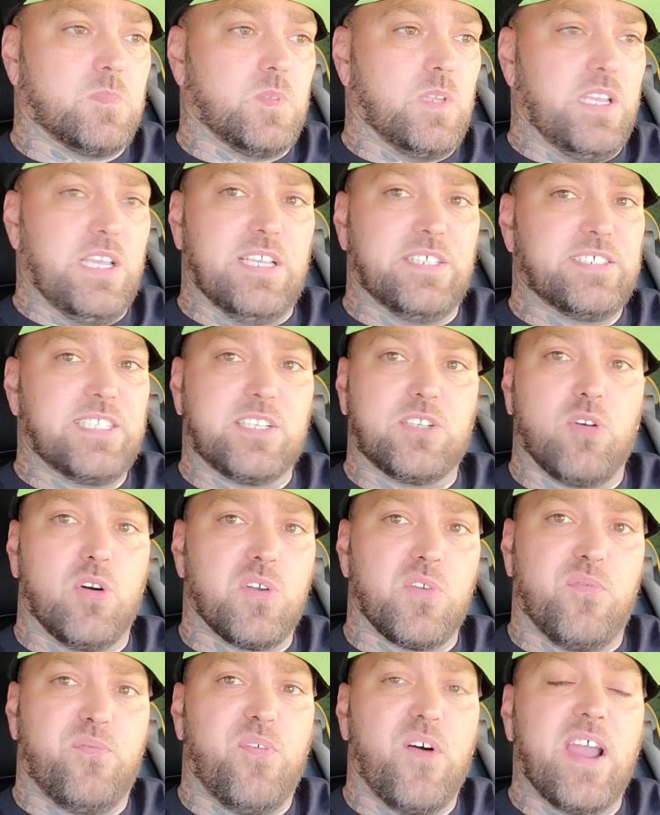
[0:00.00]
isn't
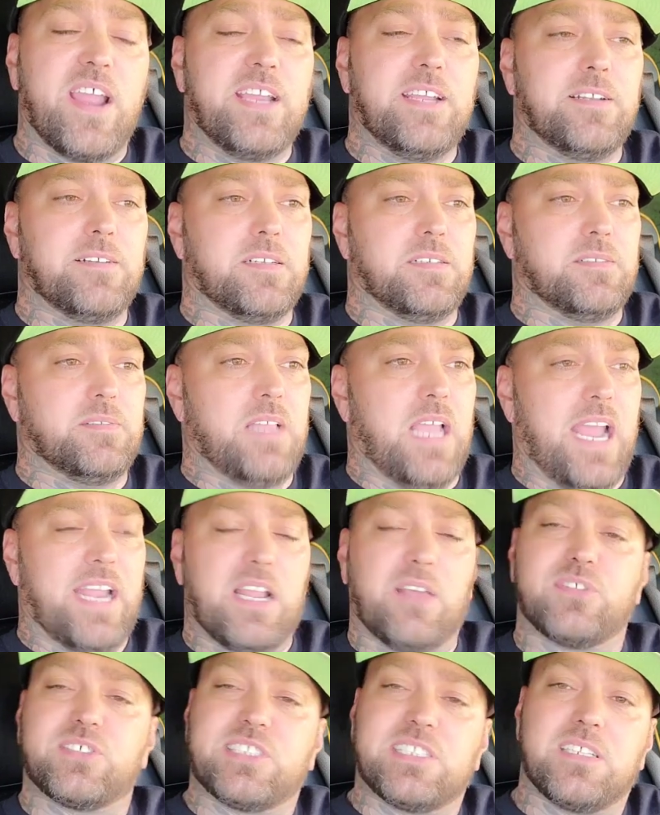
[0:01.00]
going to fight,
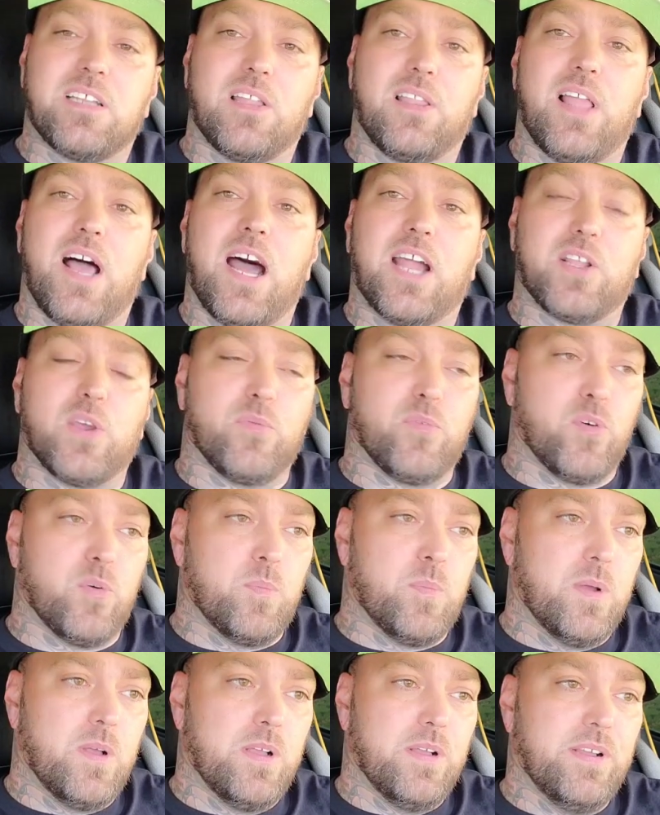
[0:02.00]
and I've seen a lot of
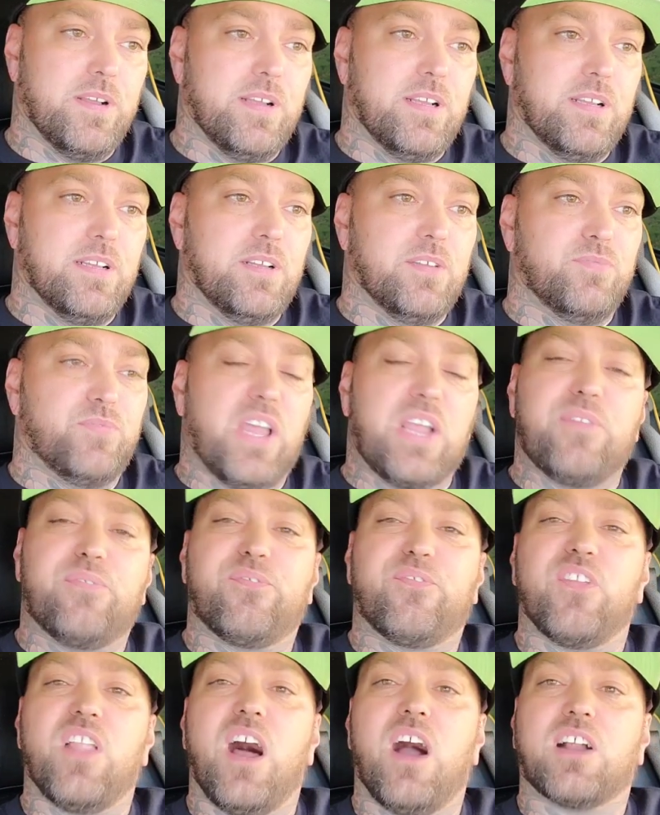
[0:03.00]
them, they
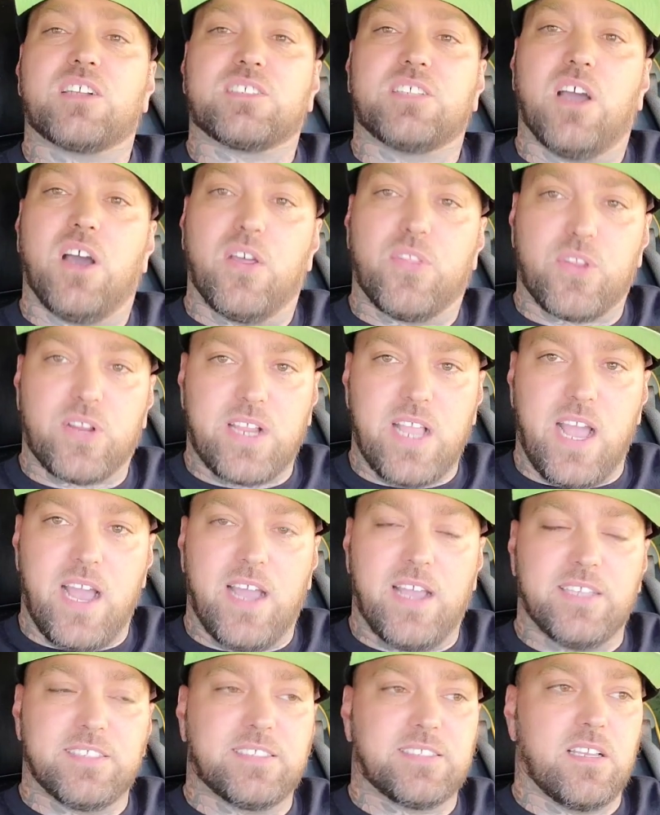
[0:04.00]
flock to other
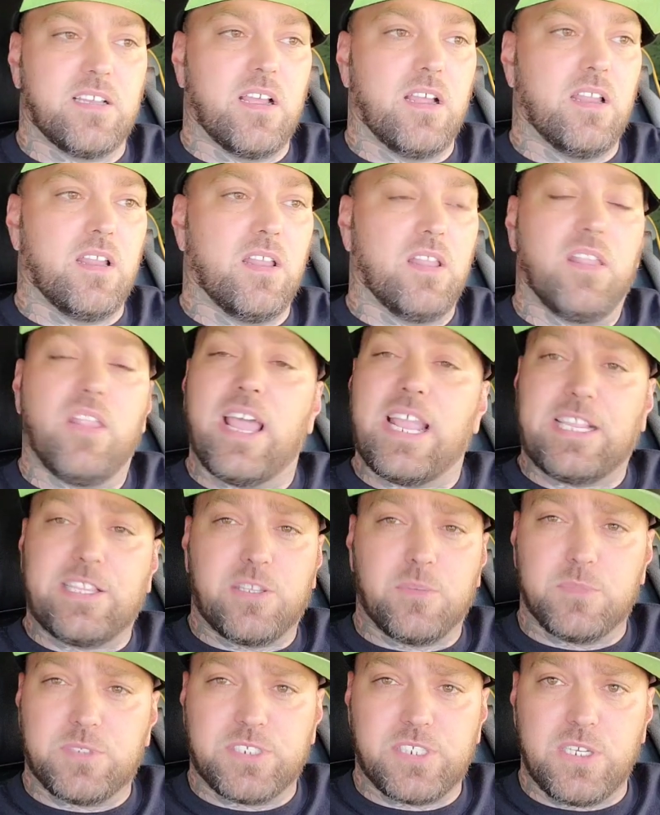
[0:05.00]
guys like
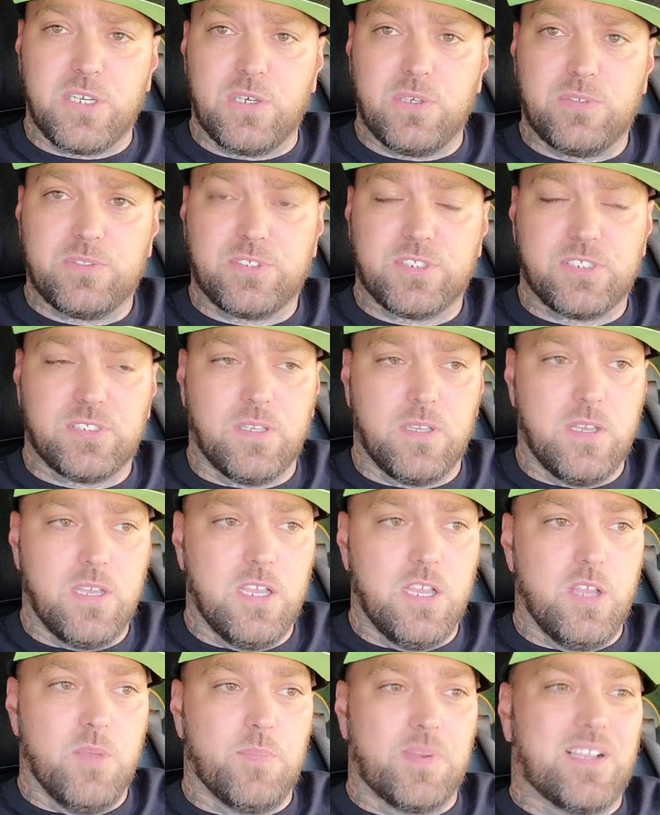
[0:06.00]
themselves.
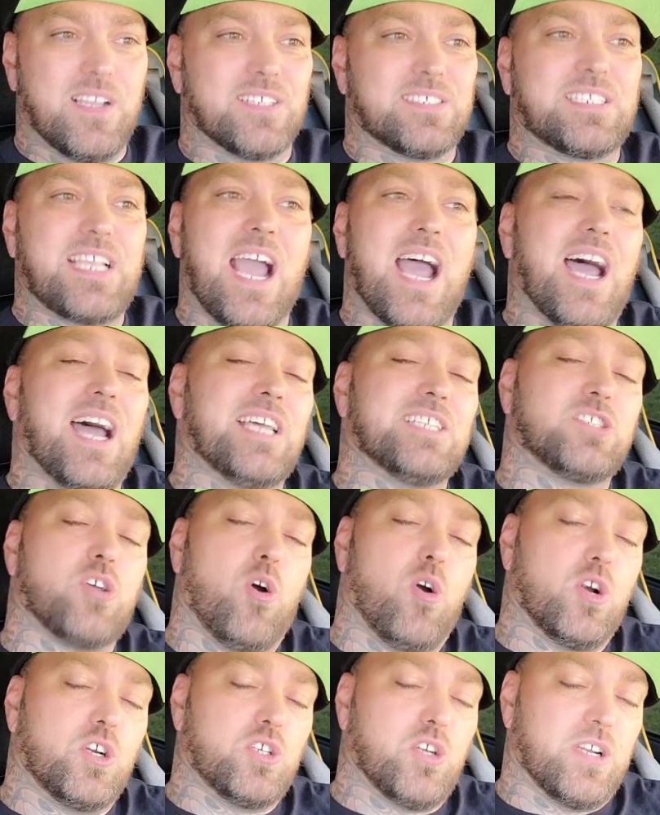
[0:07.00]
Because guys
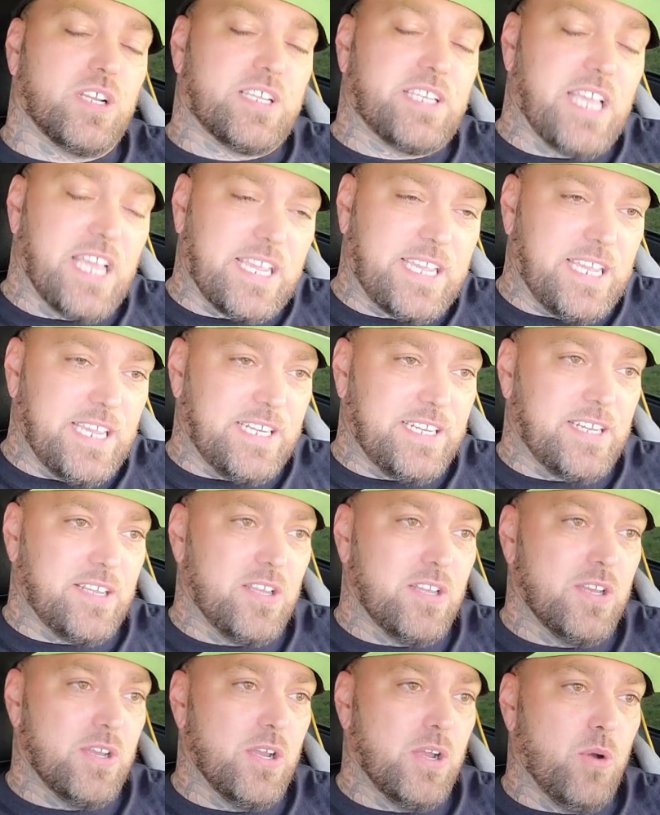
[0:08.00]
aren't going to kick it
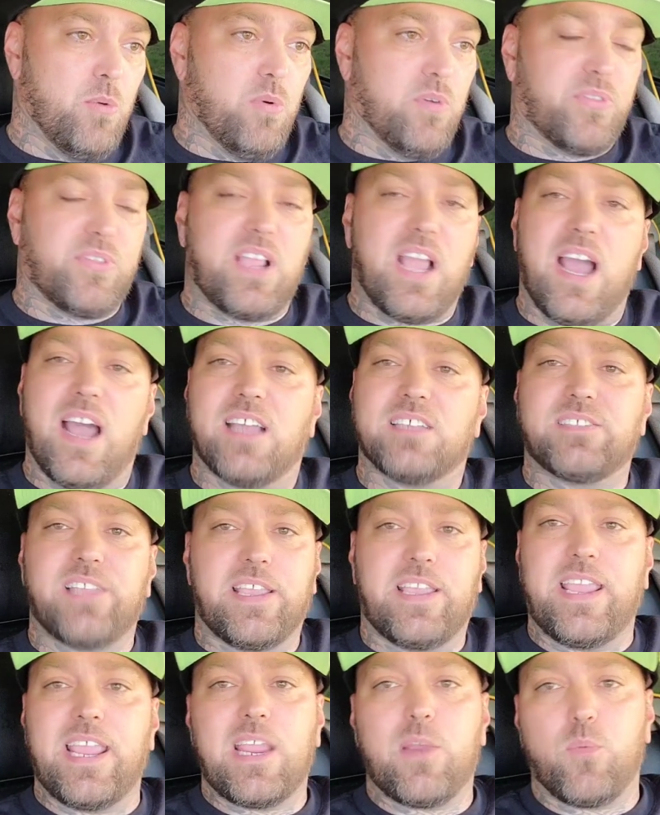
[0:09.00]
with guys
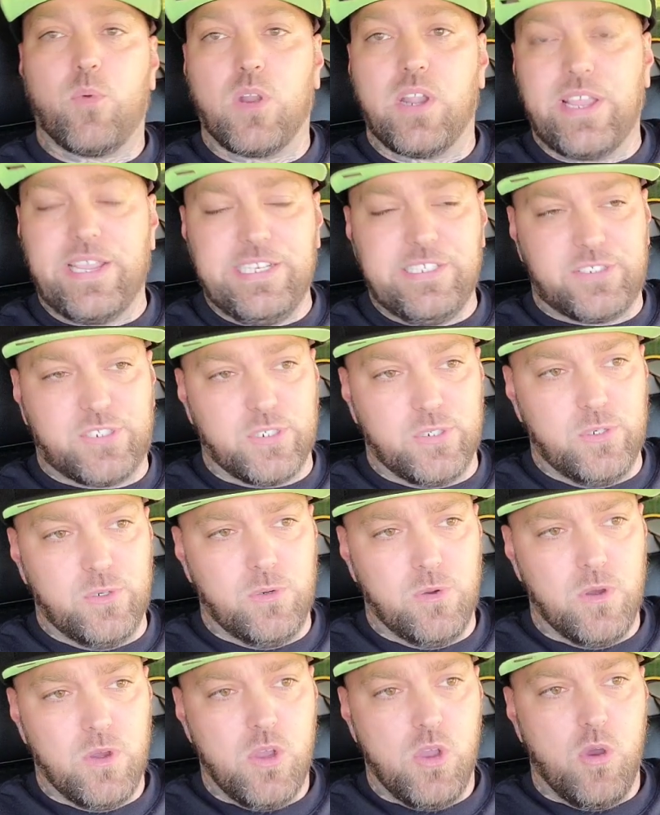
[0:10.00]
they can't relate
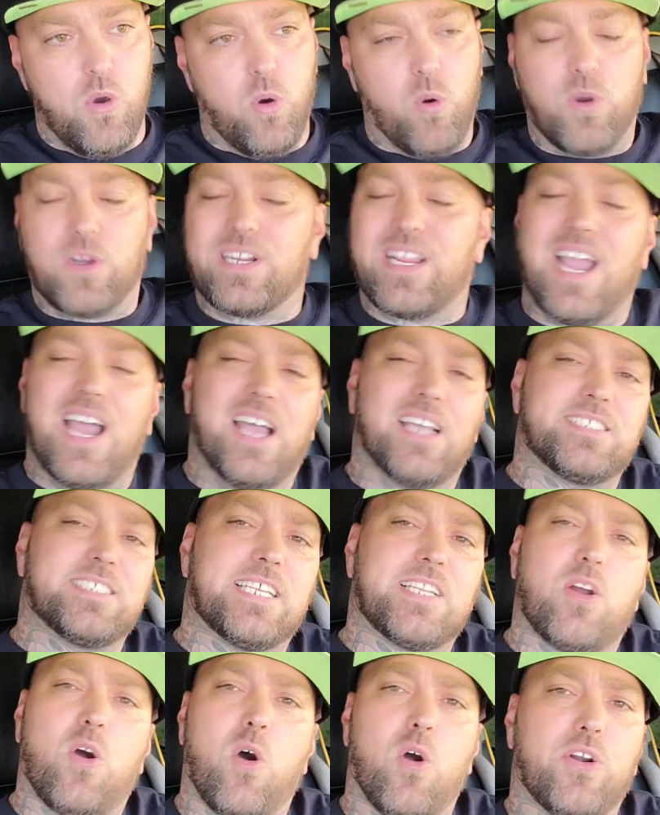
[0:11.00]
to or guys
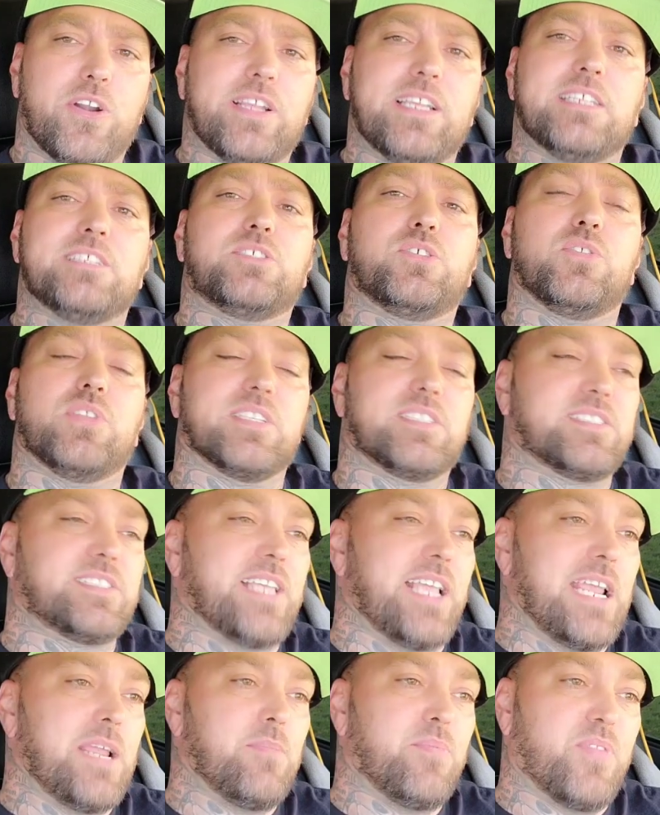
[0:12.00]
that aren't into the
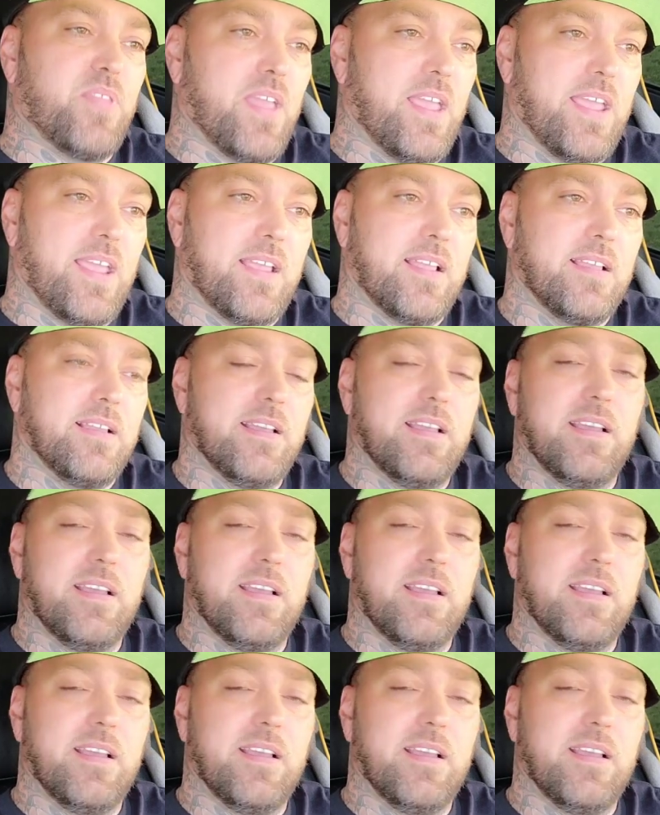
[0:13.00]
same thing